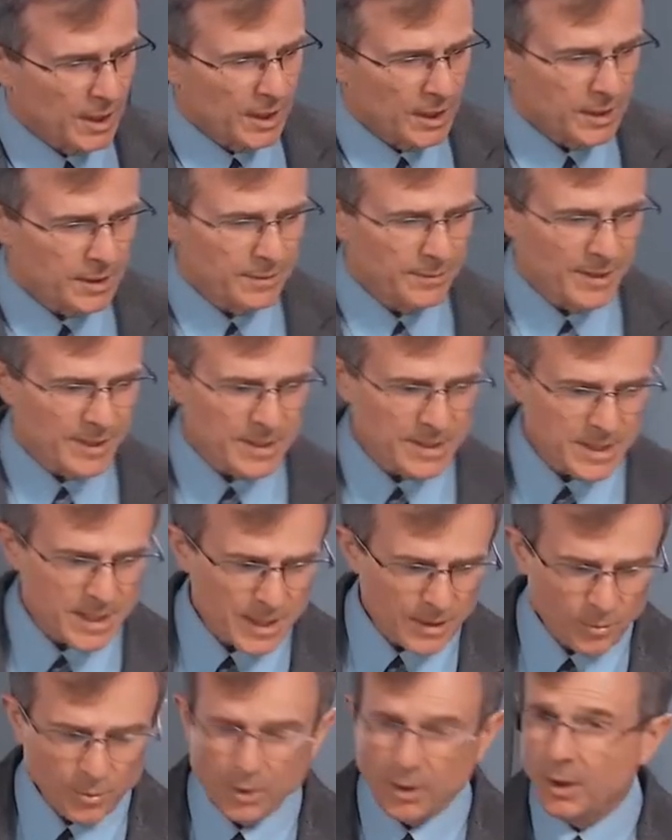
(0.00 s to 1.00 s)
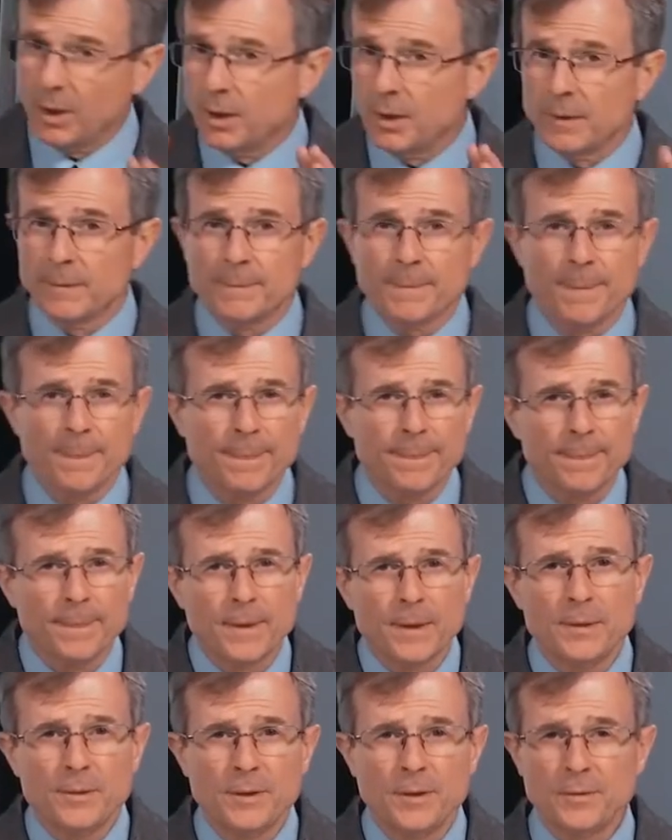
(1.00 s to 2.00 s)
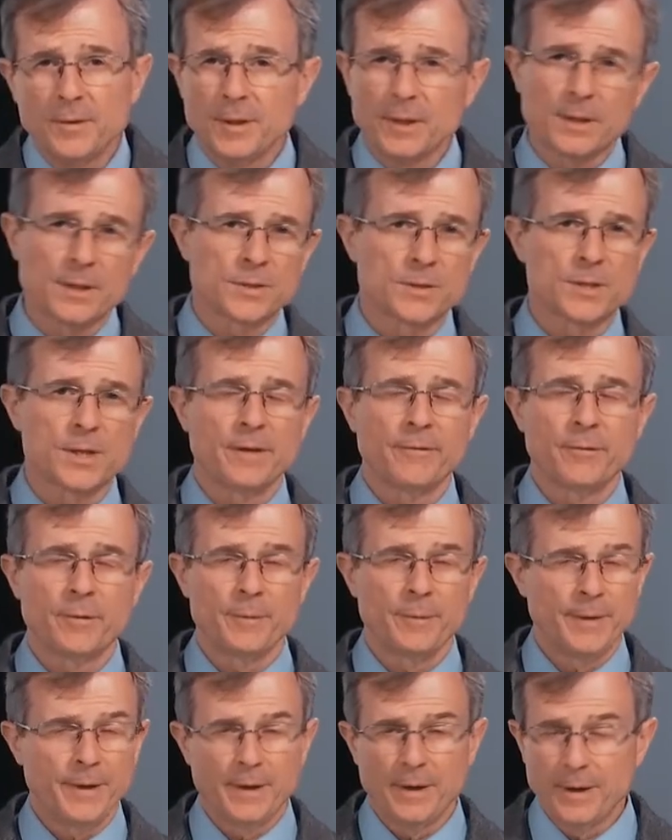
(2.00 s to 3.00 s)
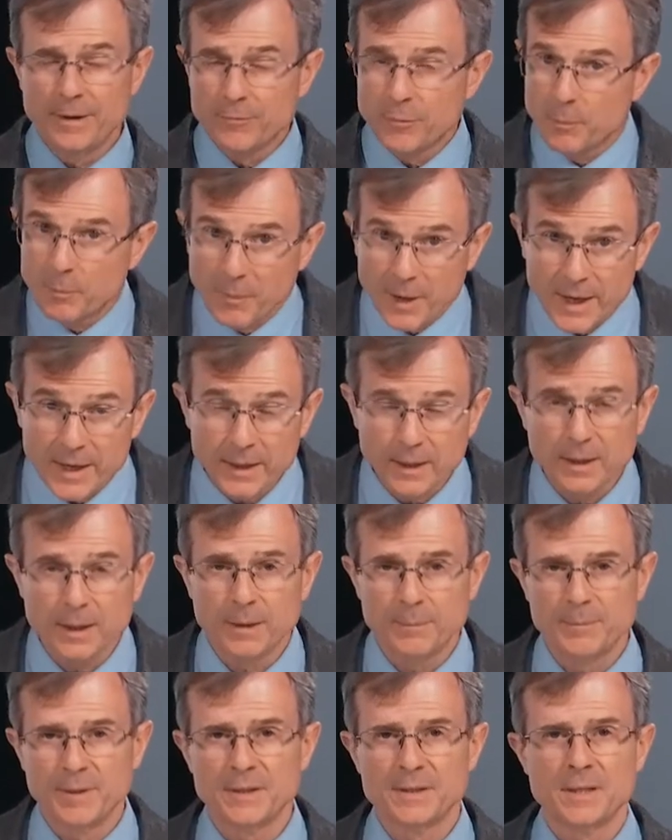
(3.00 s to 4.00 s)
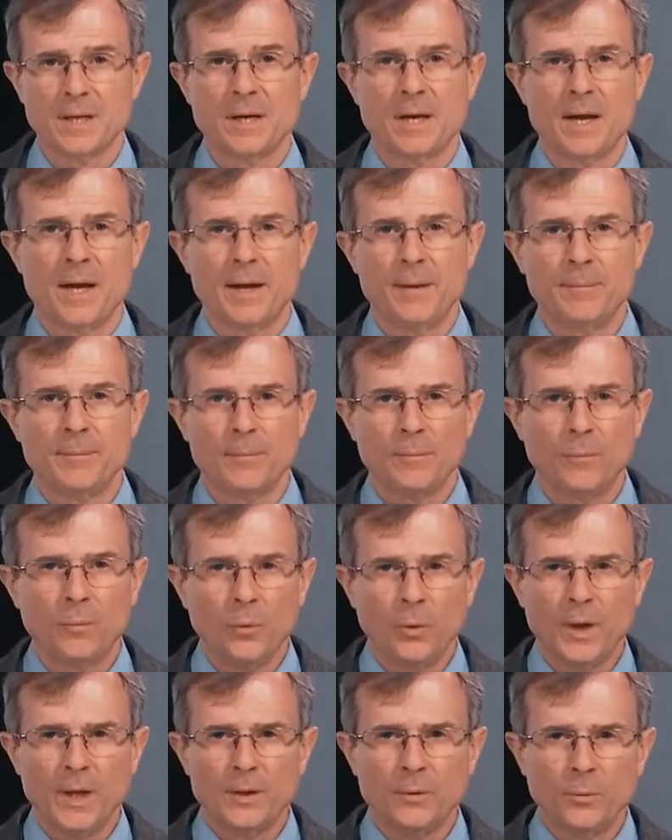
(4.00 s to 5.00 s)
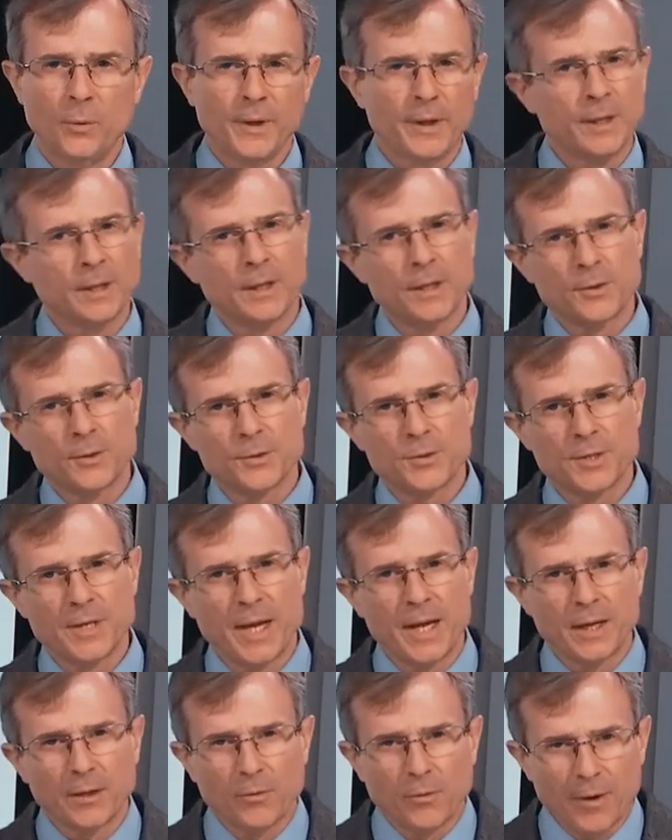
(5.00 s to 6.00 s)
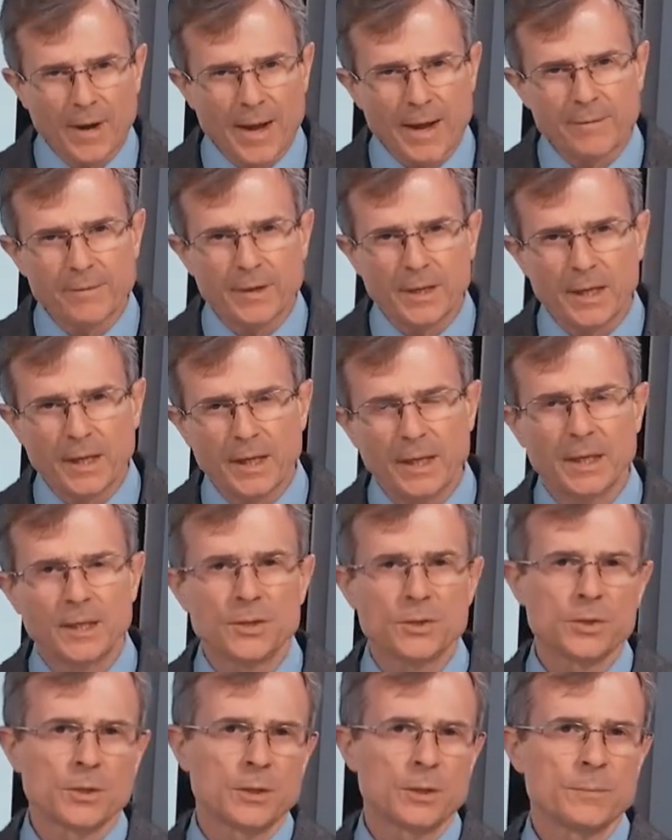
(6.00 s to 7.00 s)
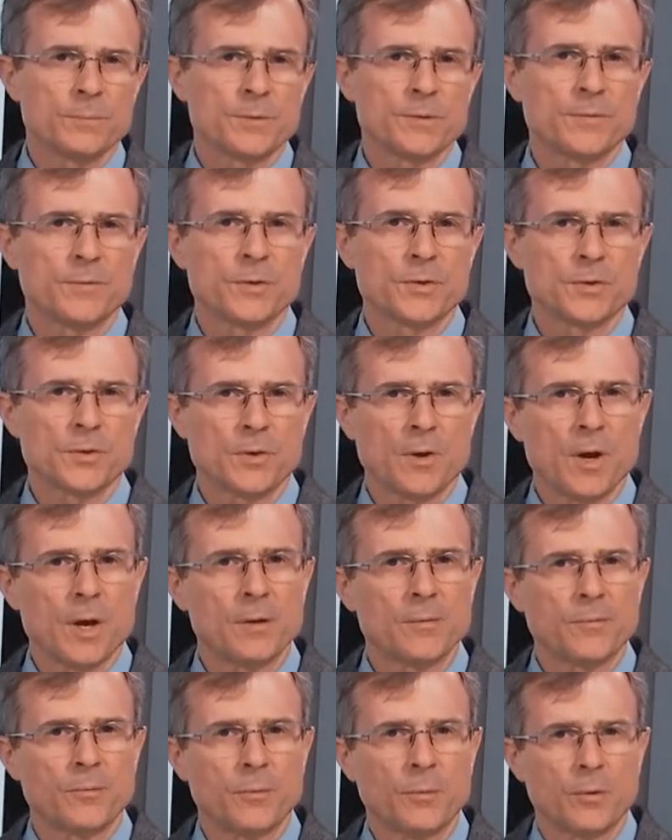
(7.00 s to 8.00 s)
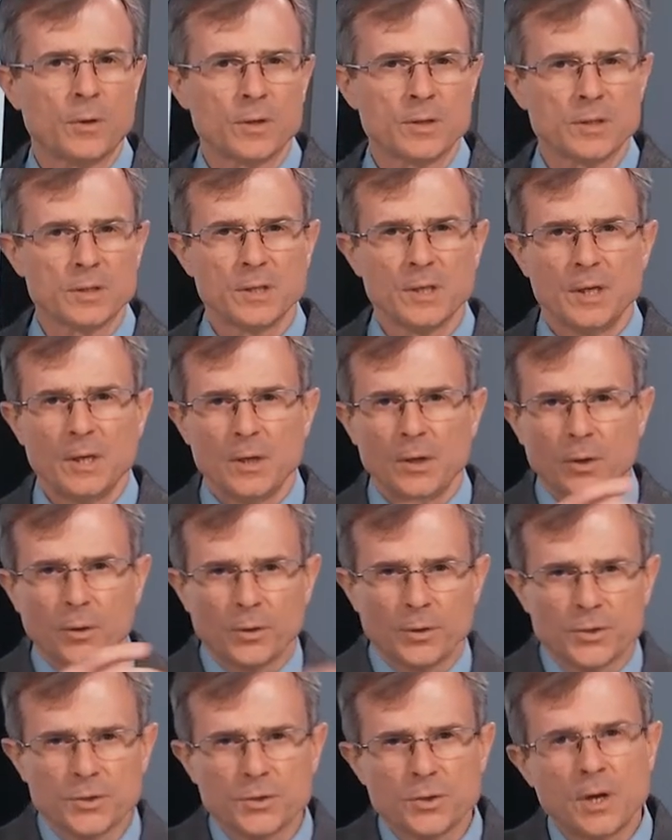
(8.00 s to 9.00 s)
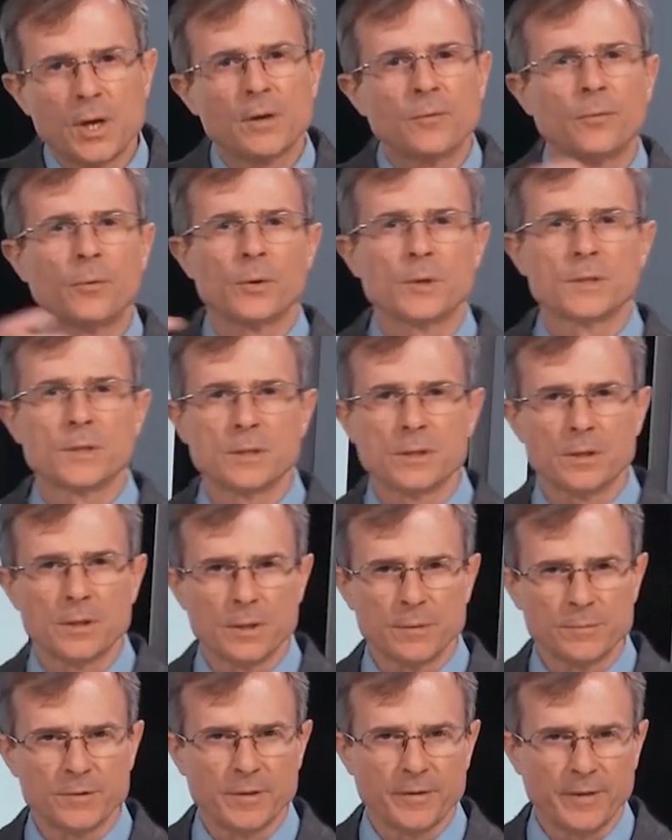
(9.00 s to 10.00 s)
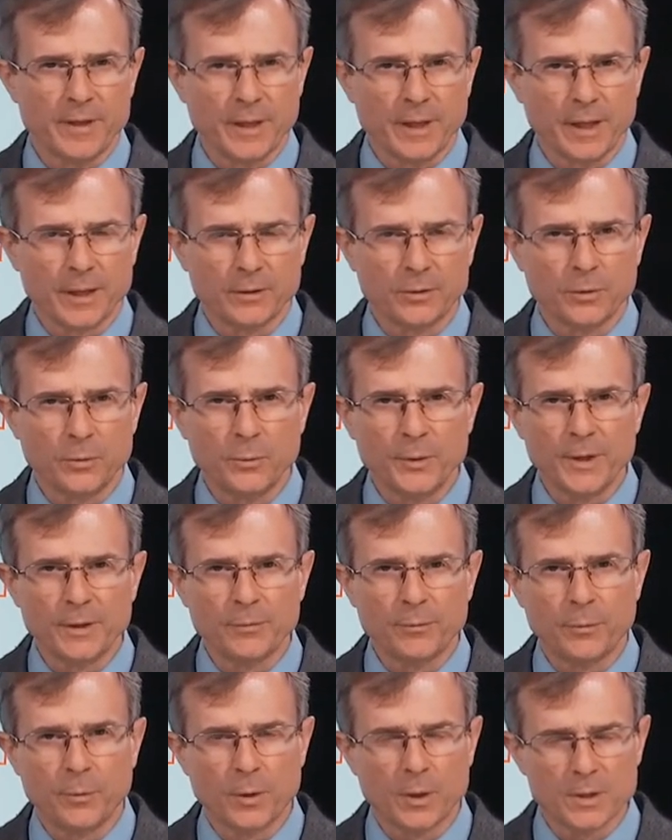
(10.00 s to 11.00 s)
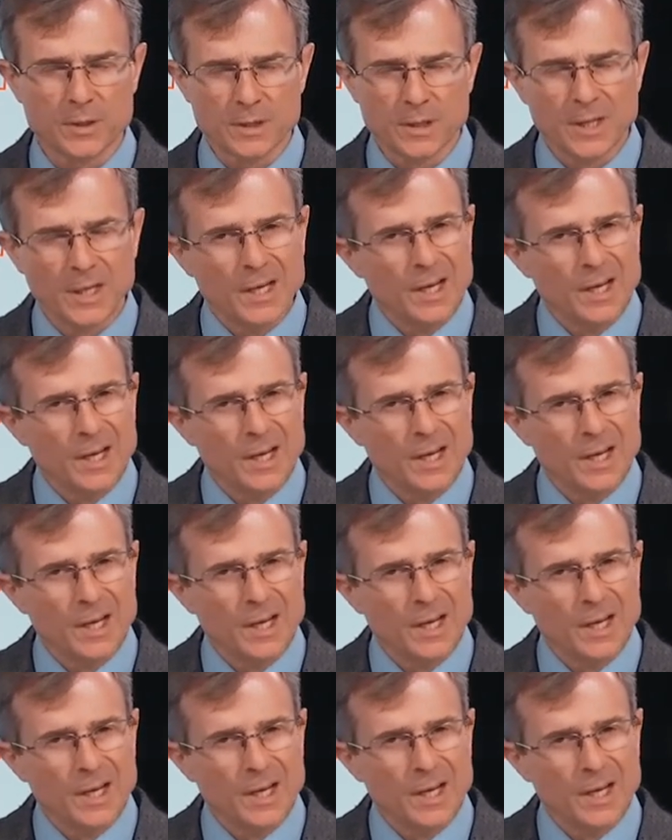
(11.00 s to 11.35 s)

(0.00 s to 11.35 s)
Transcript: And you might say, well, do you think there's ever, there ever might come a time when we can understand gravity in terms of the strong force, or the strong force in terms of the electroweak force?